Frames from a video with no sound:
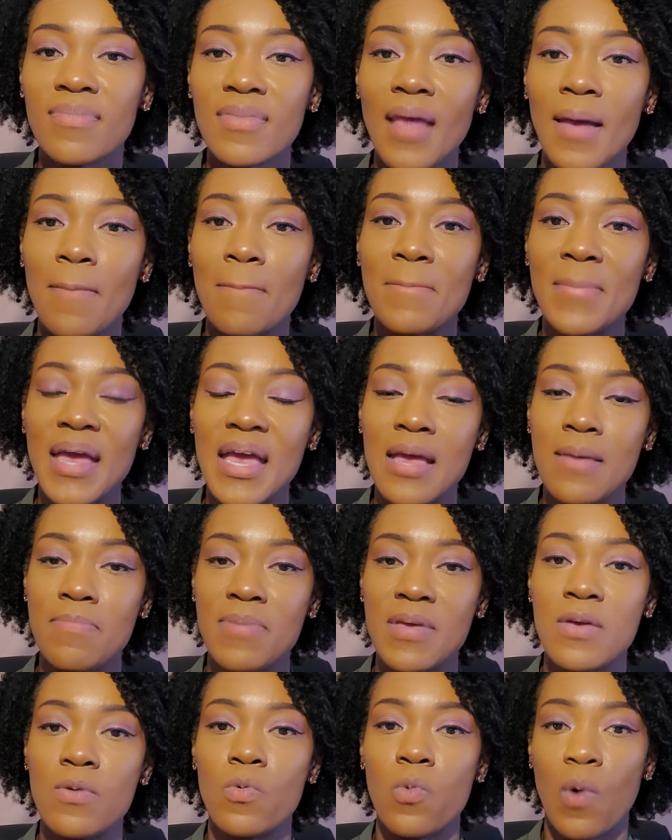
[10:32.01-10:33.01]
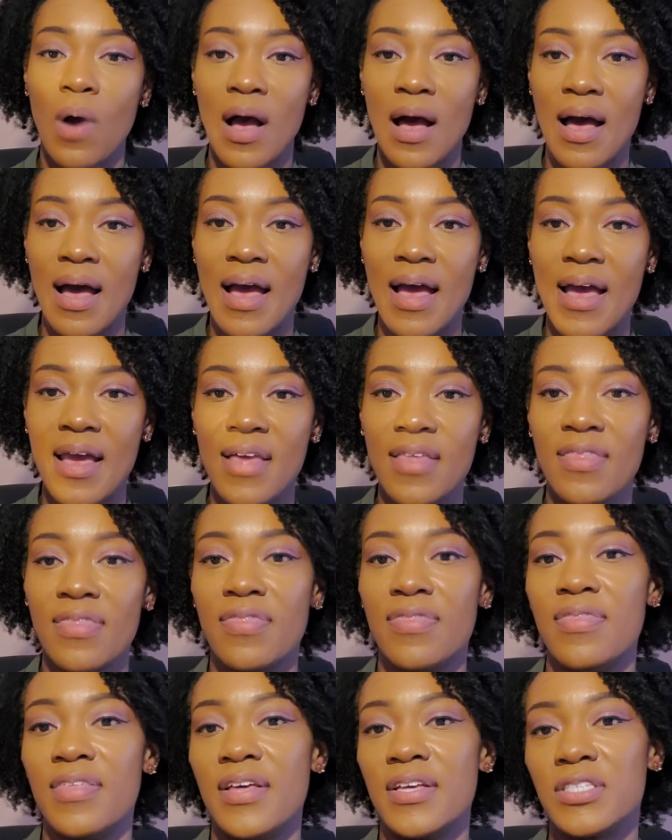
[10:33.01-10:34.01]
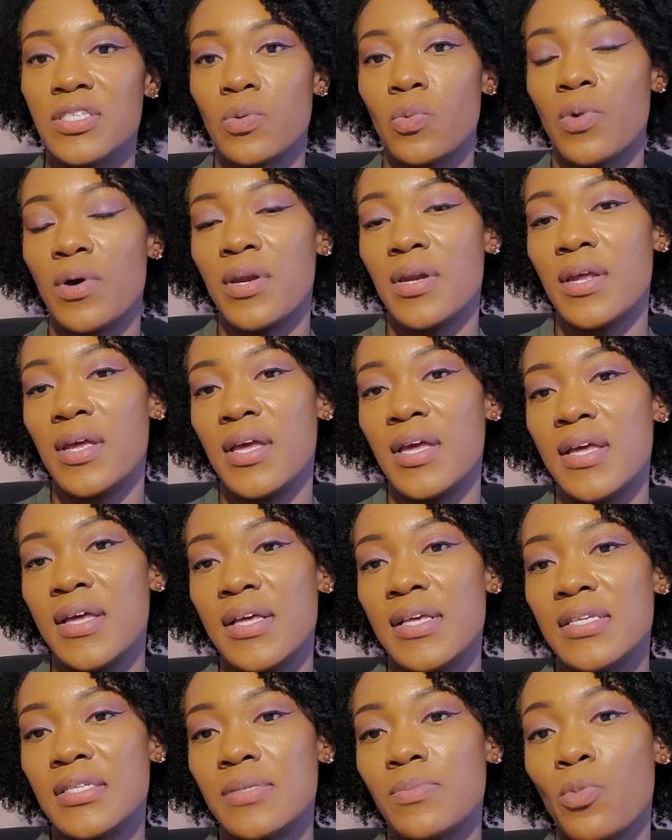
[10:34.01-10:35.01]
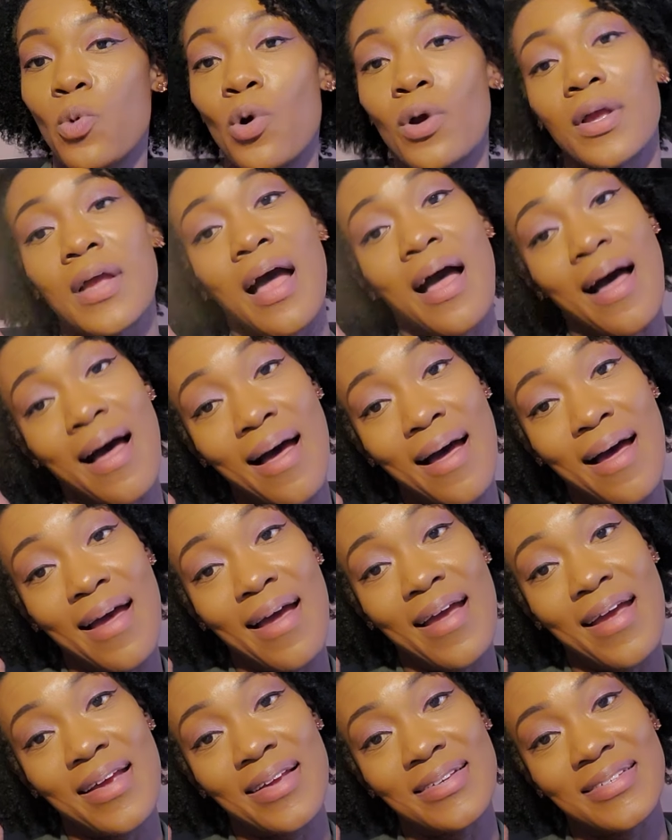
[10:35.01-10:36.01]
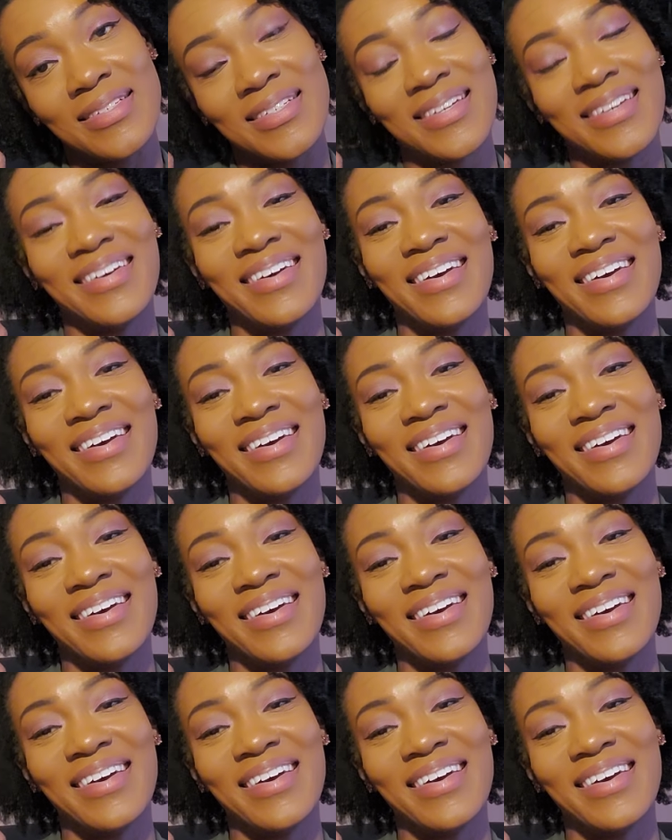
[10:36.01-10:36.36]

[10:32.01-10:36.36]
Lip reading: Maybe why this one is more kind